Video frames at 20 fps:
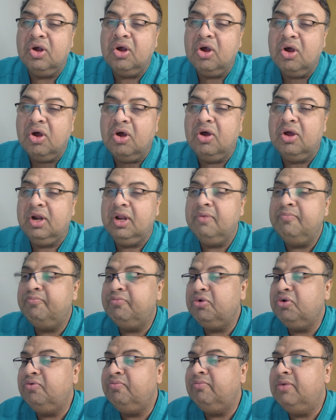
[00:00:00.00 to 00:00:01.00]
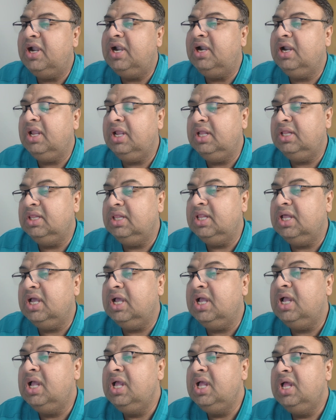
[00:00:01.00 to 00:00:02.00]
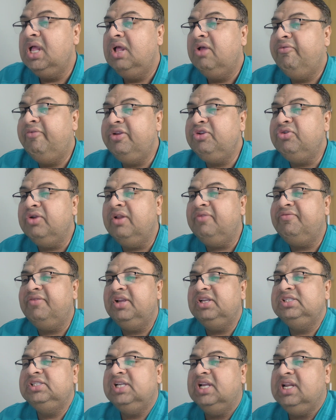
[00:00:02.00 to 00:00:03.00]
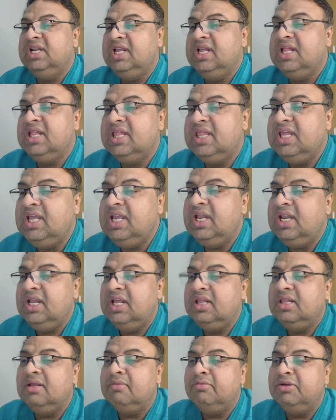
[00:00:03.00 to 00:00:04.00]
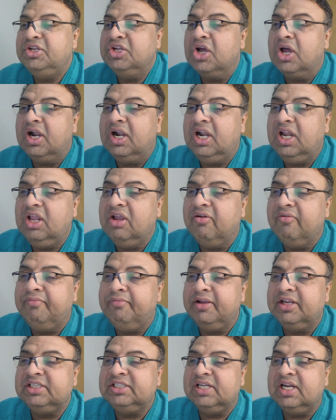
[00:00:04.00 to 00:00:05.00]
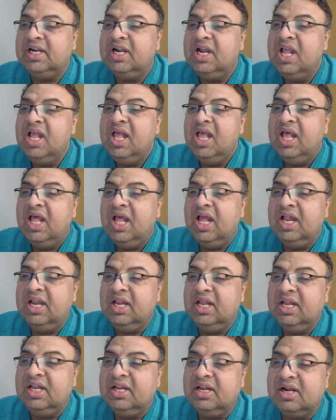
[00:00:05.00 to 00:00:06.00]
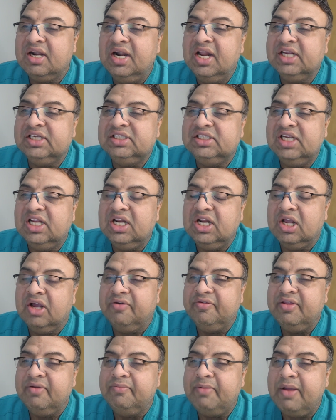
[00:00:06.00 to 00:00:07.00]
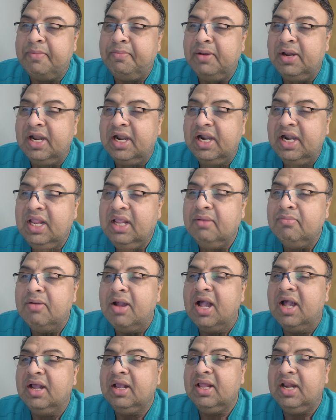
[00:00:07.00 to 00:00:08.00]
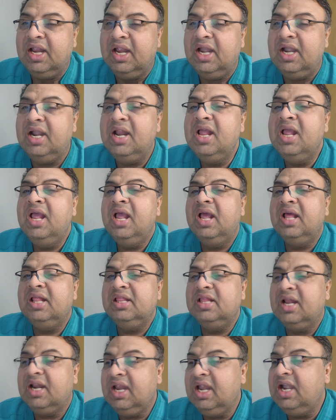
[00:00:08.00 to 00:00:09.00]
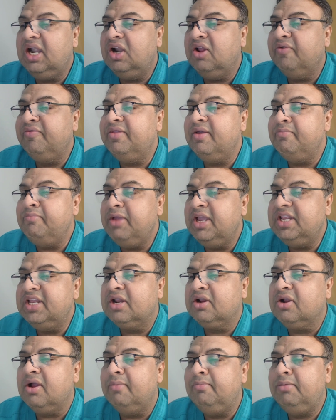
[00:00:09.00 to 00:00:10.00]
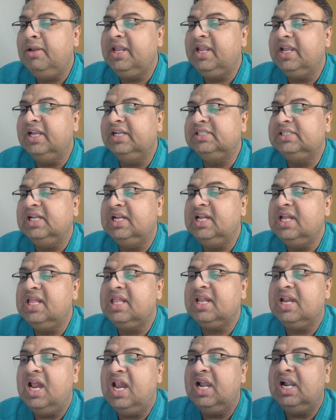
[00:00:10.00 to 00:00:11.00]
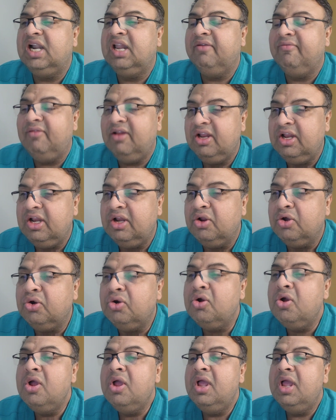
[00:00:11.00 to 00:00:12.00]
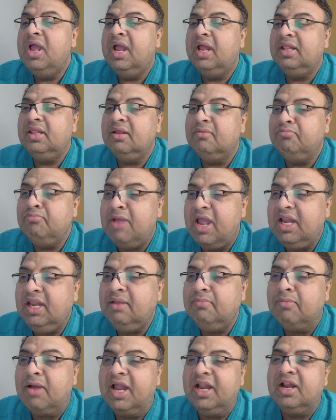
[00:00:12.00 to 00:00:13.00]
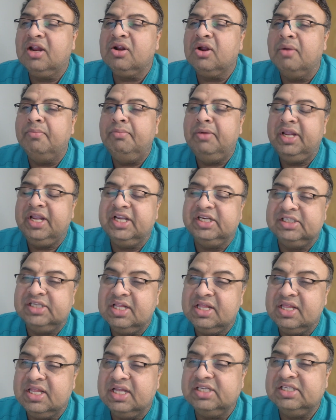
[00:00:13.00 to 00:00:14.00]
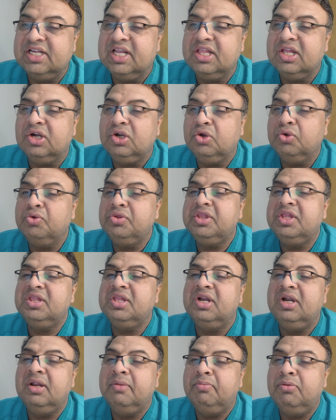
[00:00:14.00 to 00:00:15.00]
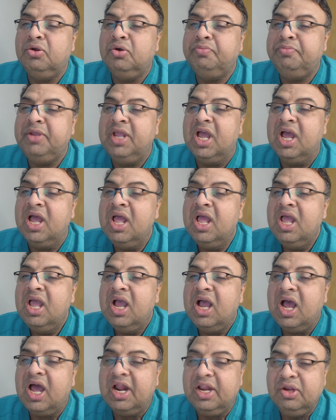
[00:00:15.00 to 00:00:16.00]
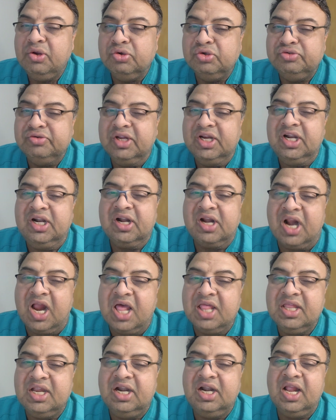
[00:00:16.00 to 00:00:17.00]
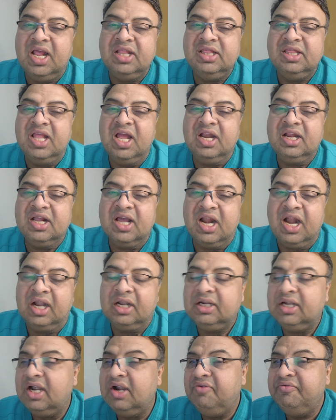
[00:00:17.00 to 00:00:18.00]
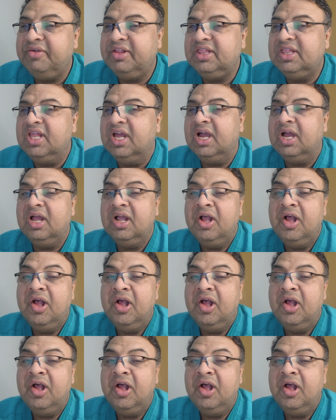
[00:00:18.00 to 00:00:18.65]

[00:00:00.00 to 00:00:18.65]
or improvement in the visual function is seen in the majority of patients, and in reduction of the papillar edema grade, and the rate of the major complication is relatively low, and the many minor complications such as the ptosis and diplopia are usually transient and then corrected with the